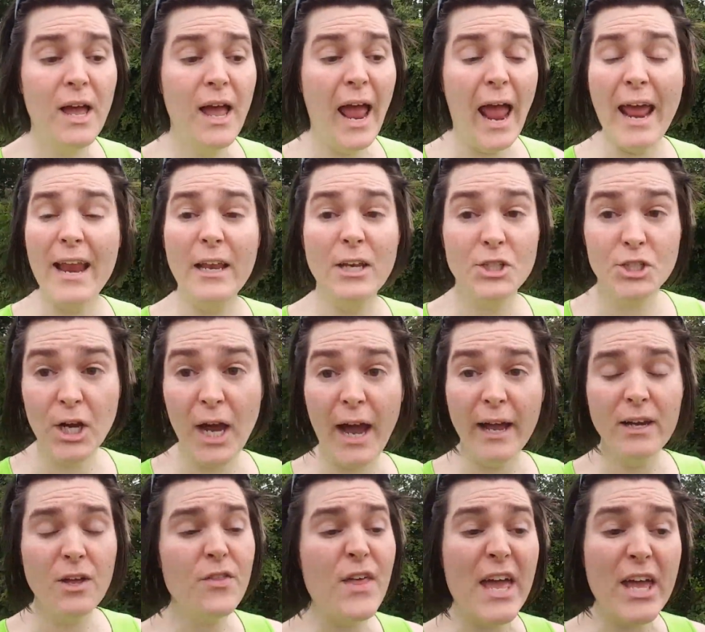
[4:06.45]
And in
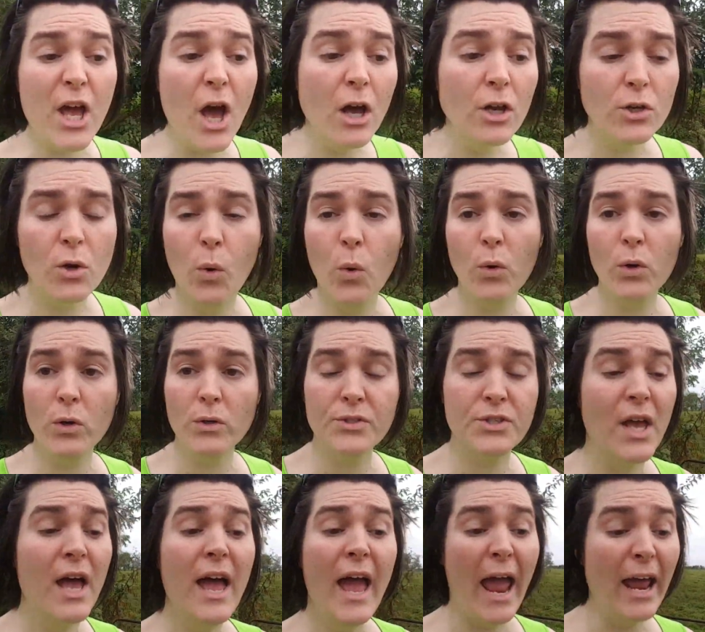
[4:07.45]
China, they cut corners
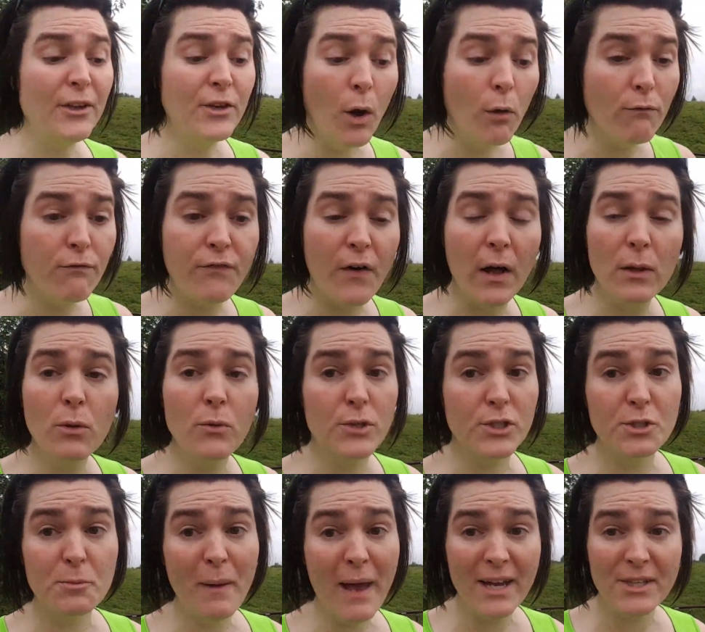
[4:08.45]
and don't follow the
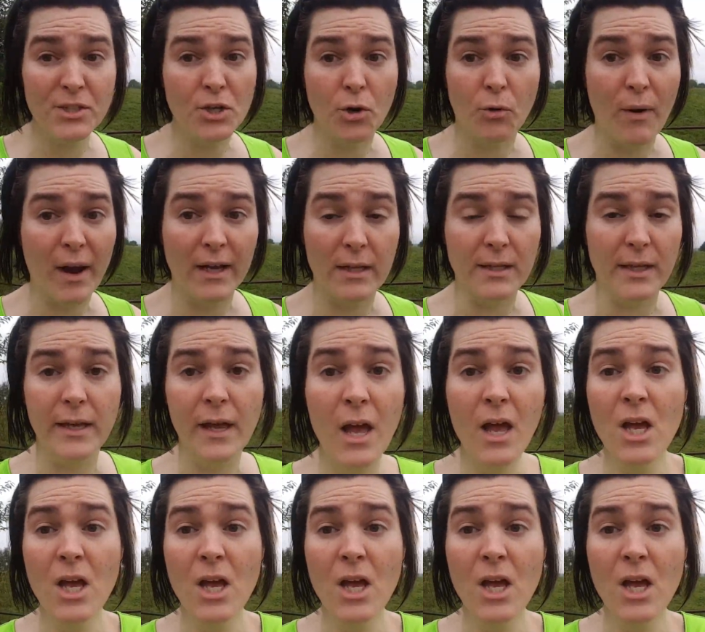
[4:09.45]
specs correctly.